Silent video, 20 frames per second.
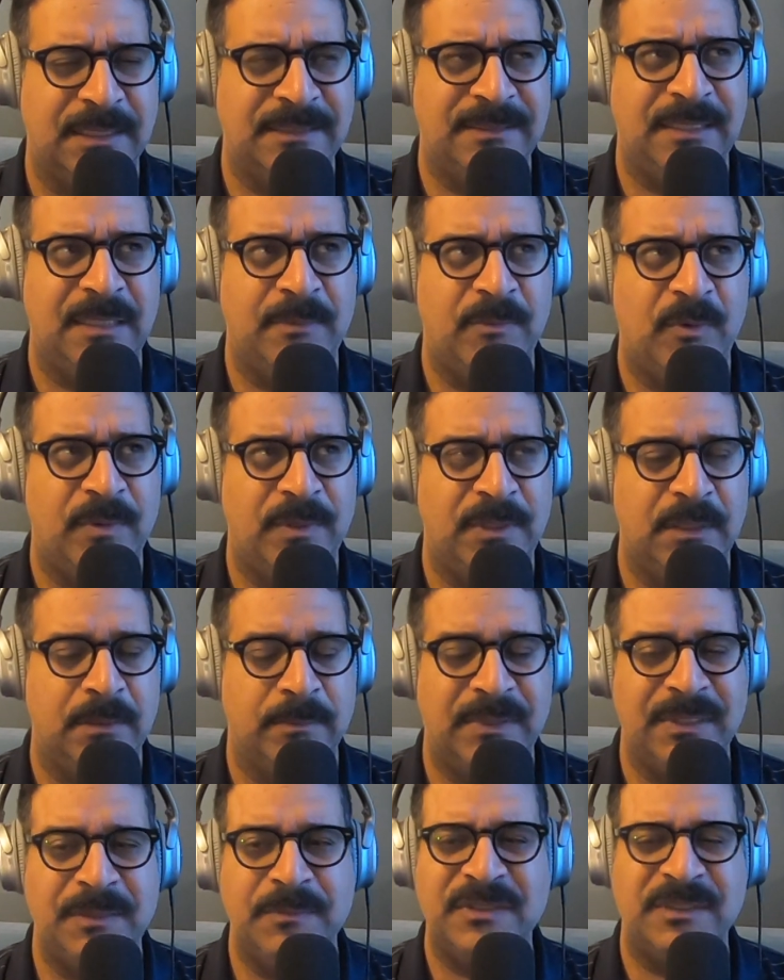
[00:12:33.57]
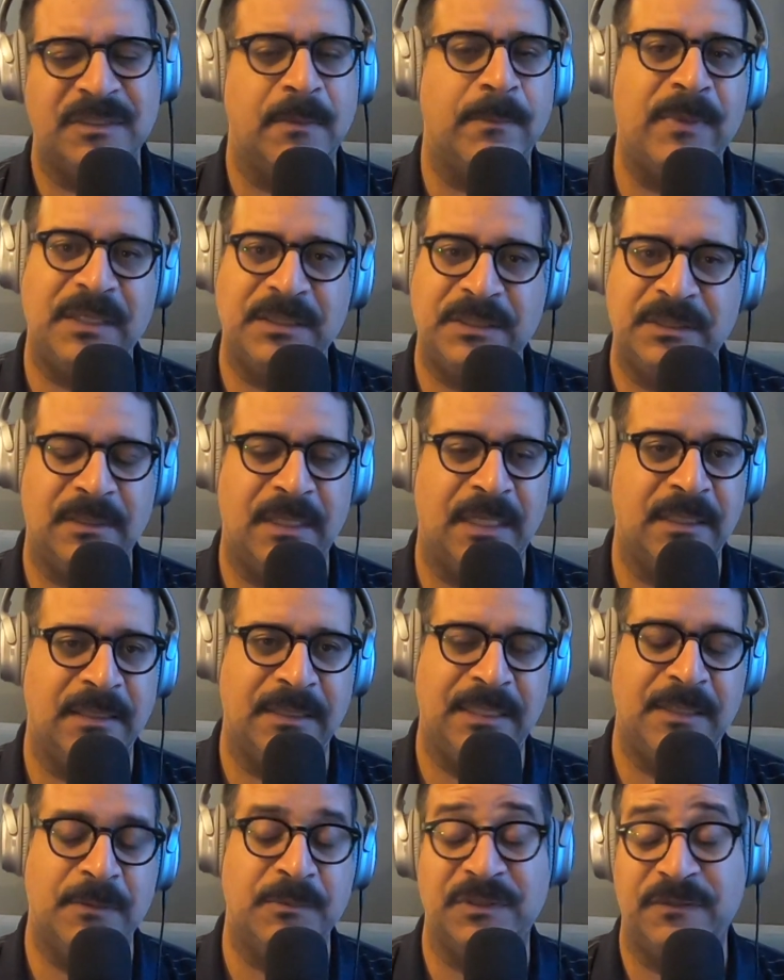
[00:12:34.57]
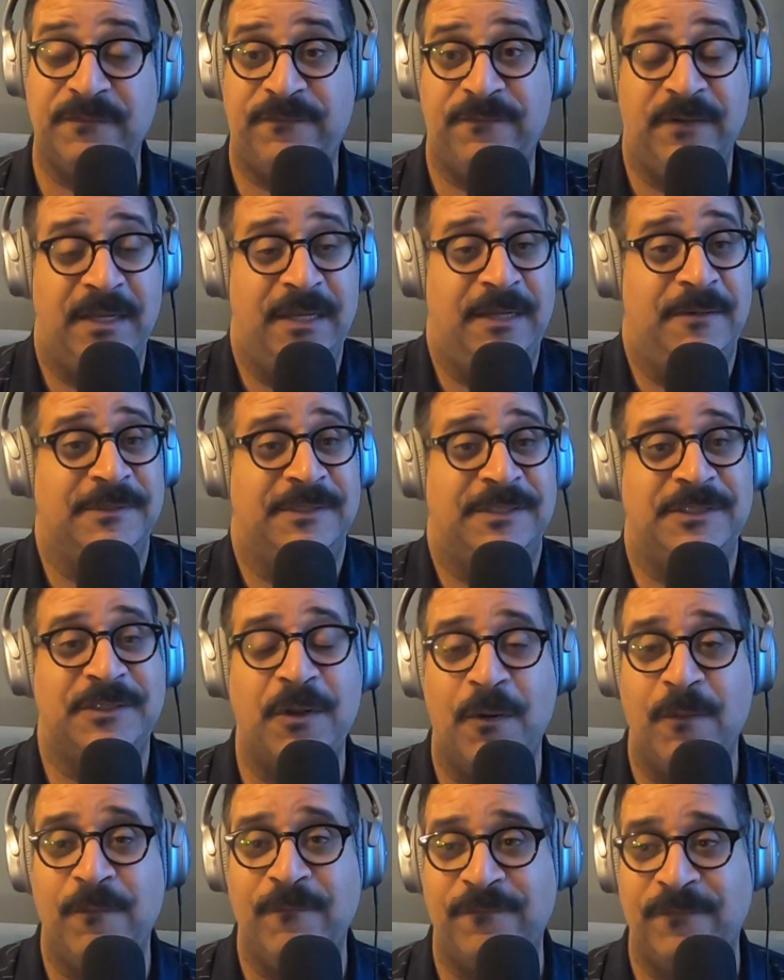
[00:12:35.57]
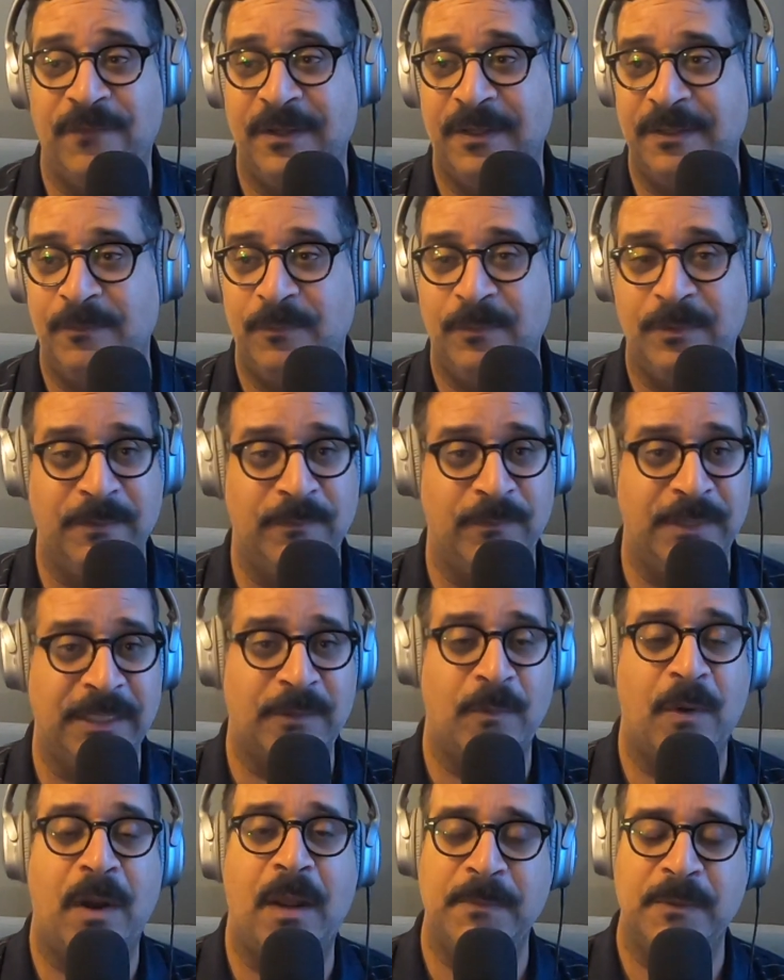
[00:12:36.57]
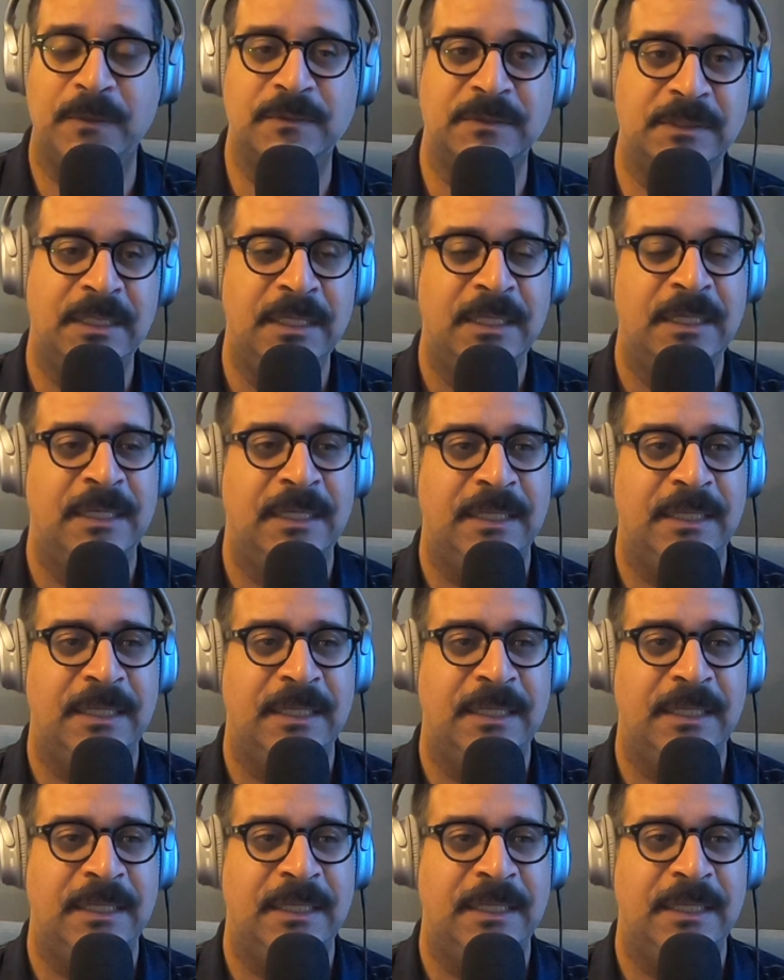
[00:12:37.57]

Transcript: Did I say him already? But it was just a bunch of like, and it was so fun. Rick Ramos.